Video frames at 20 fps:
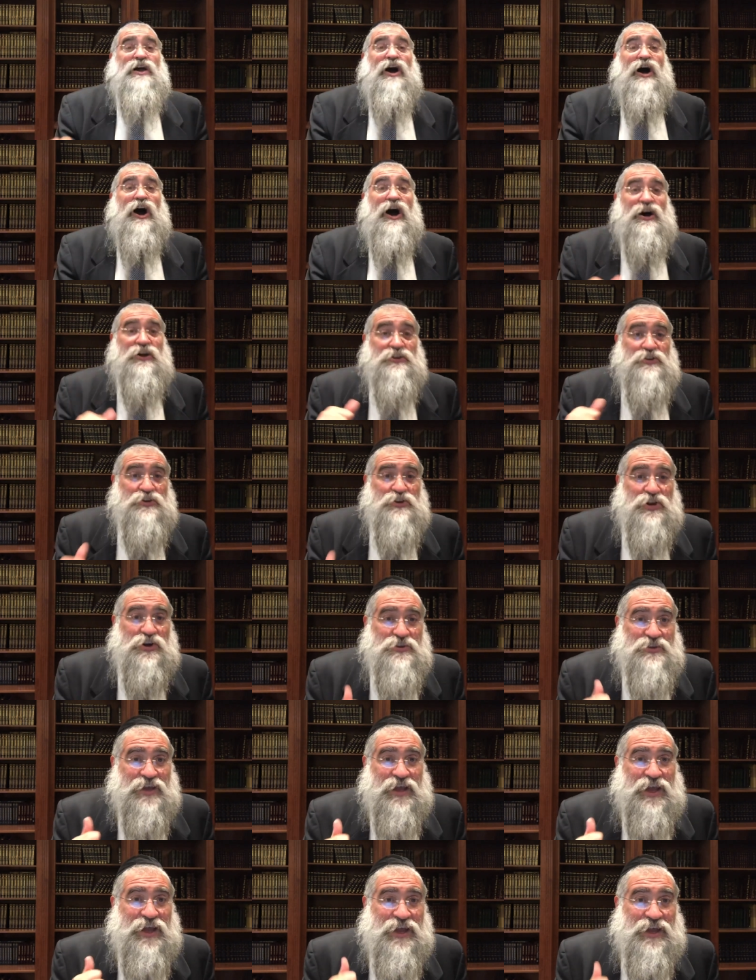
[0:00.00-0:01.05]
On the
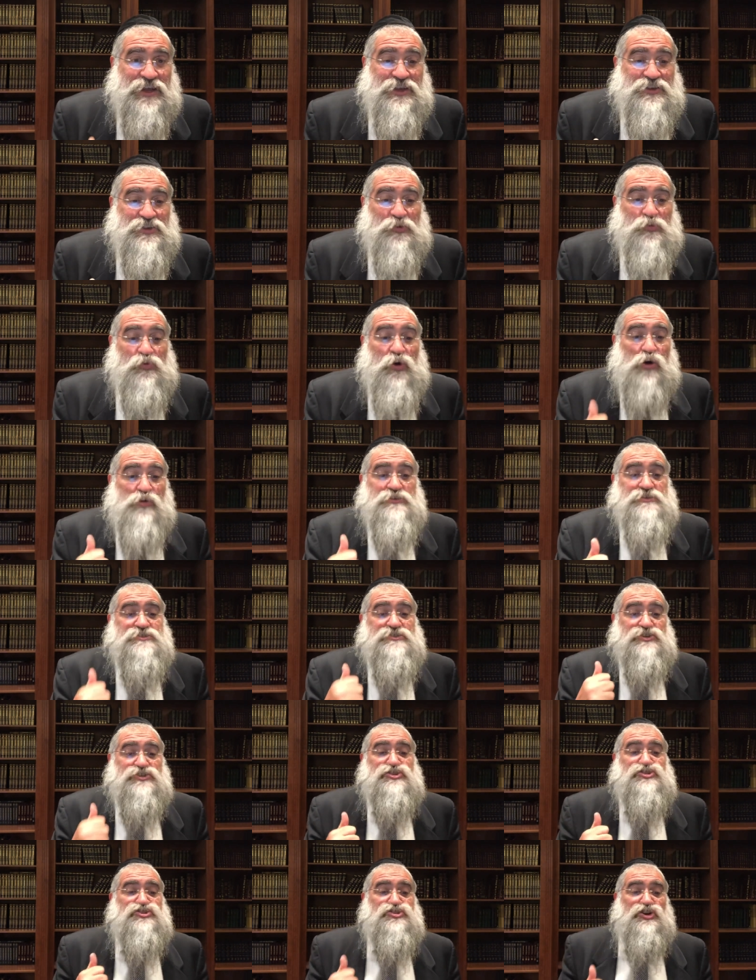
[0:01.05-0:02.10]
other hand, what was the
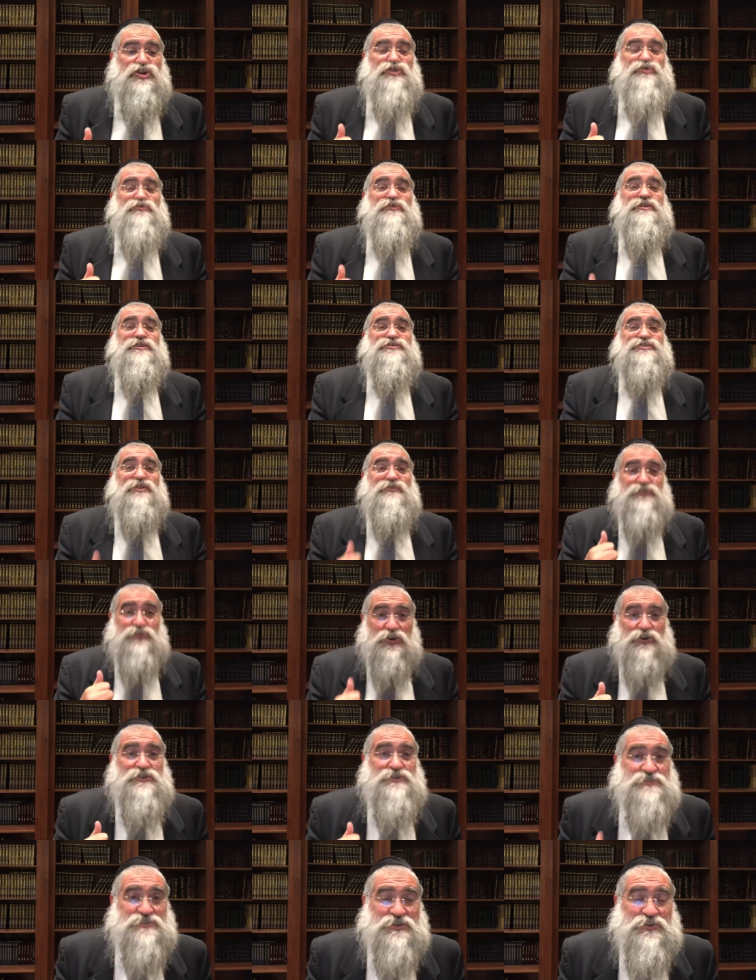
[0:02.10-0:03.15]
shirish of
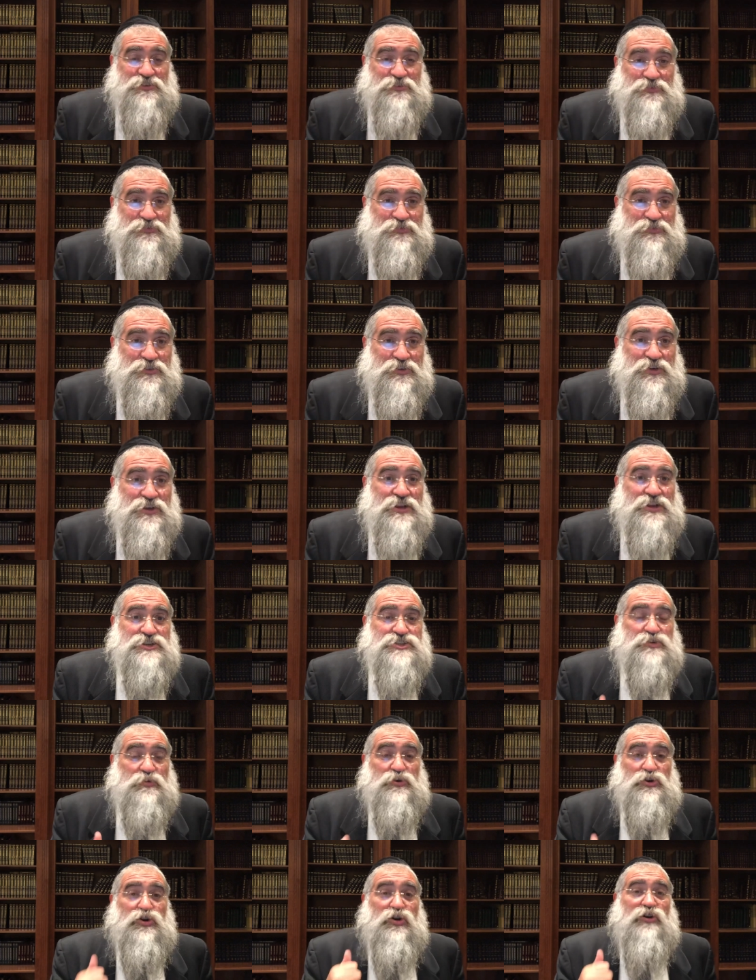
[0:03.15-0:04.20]
Yosef?
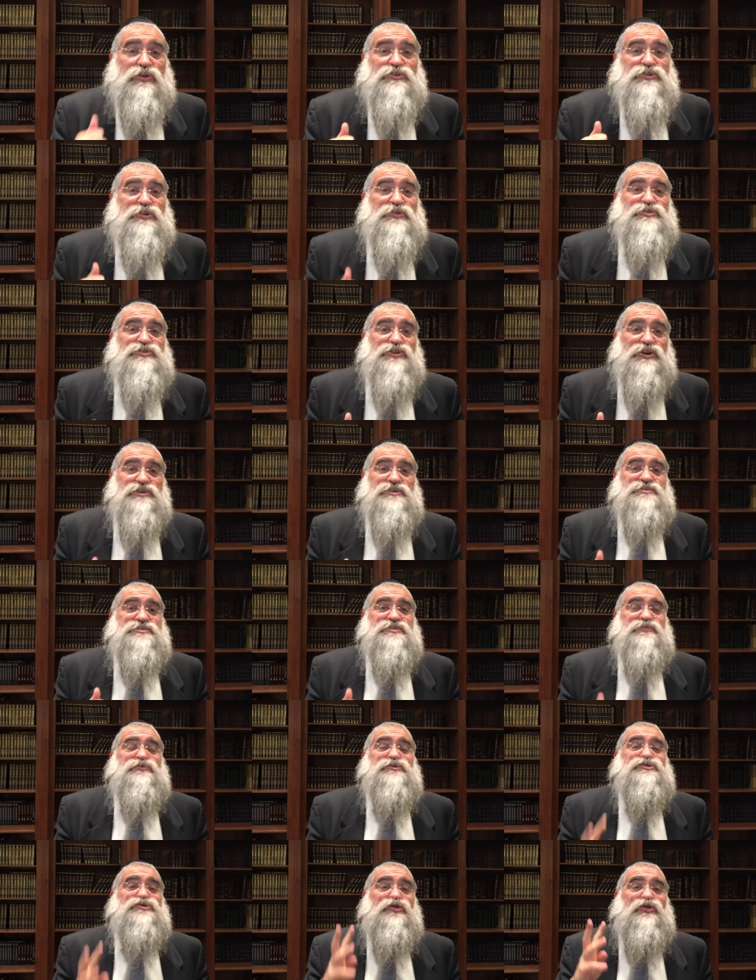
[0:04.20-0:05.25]
So we all know
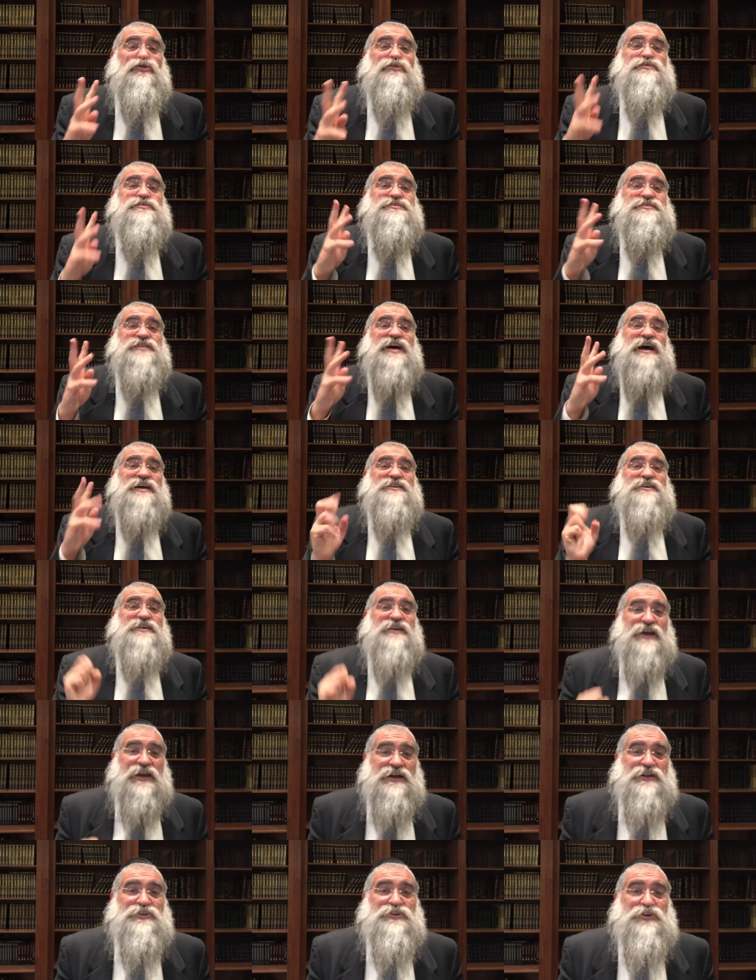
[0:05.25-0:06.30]
Yosef was called
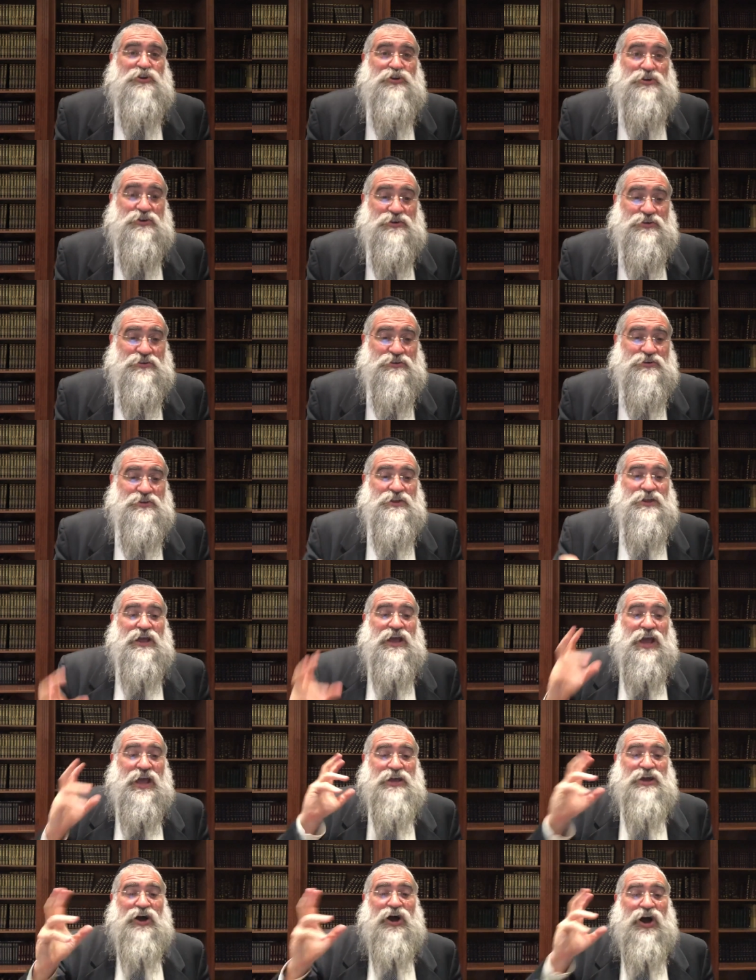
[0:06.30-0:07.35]
Tzaddik Elyon,
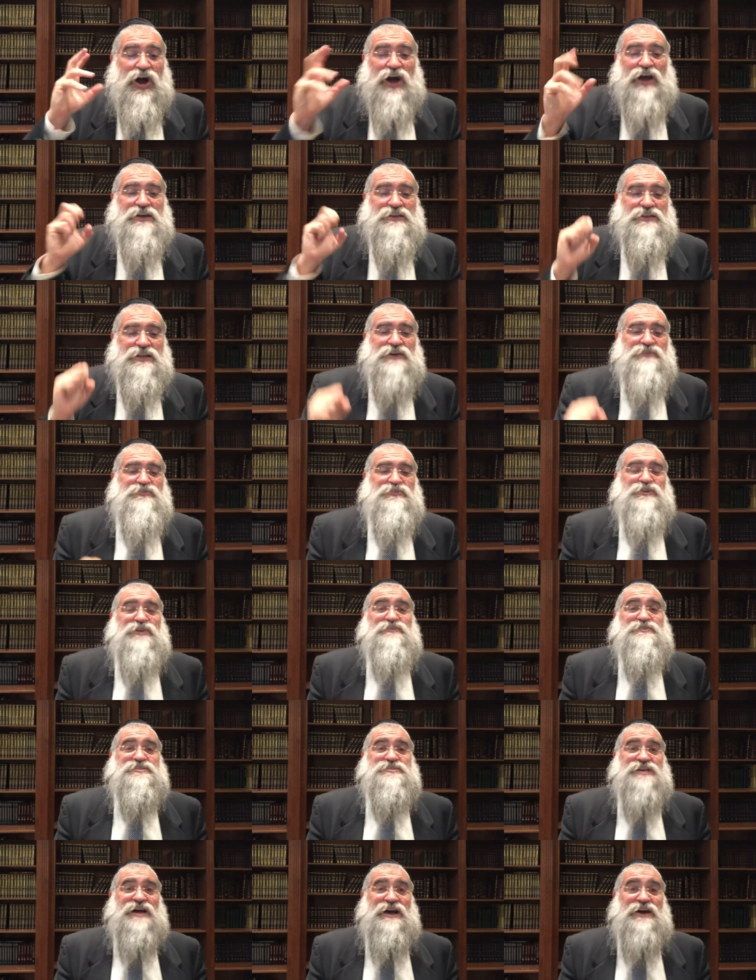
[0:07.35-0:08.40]
a high level of
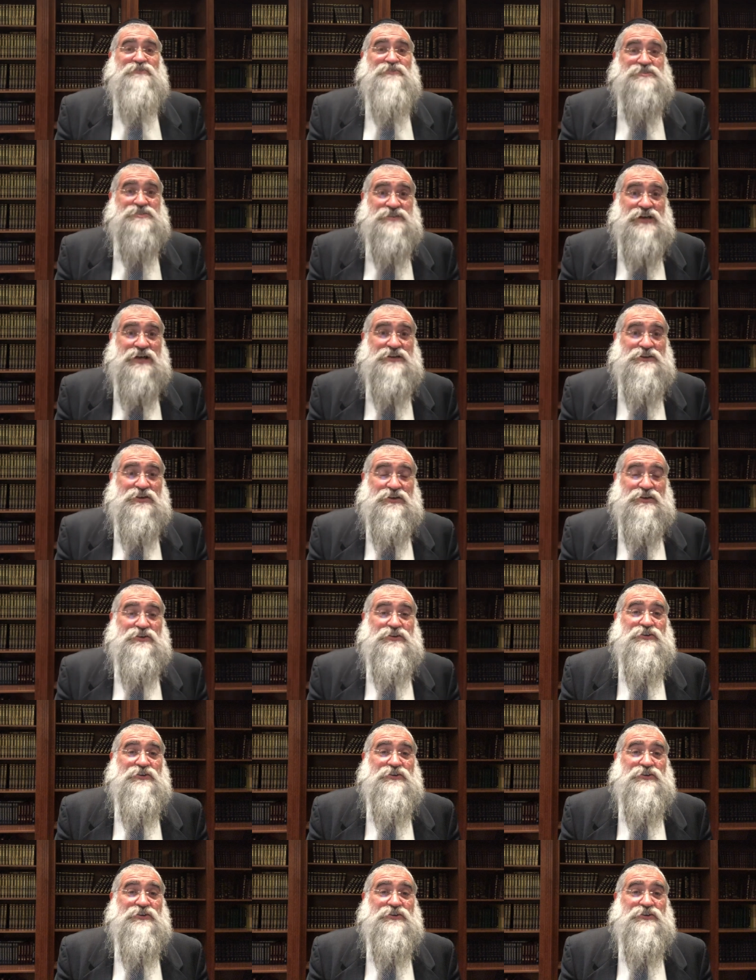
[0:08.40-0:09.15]
a, tzaddik.